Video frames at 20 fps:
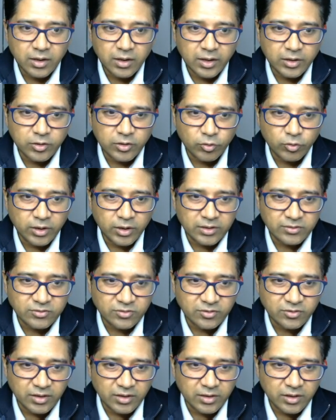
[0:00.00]
you can
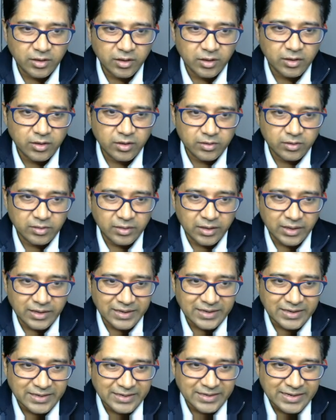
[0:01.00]
see the
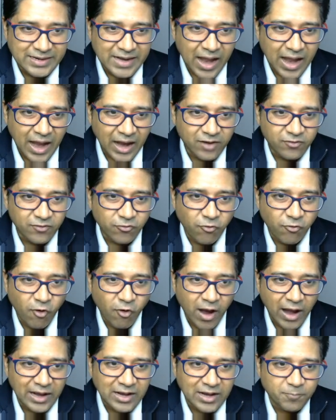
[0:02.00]
entire
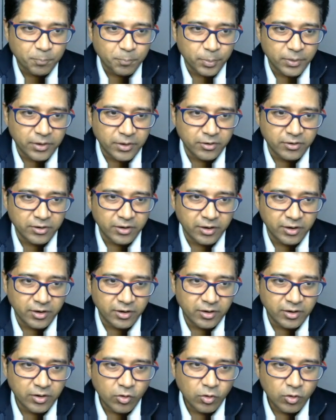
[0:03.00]
file
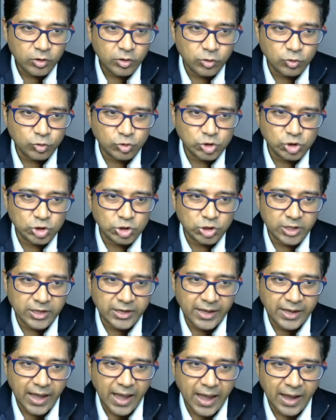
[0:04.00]
printed using the
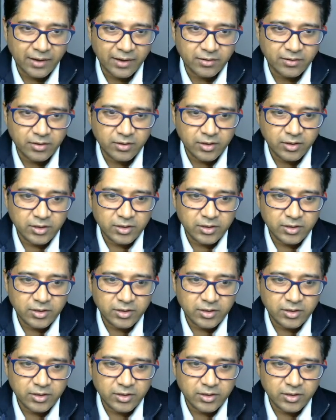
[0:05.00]
cat.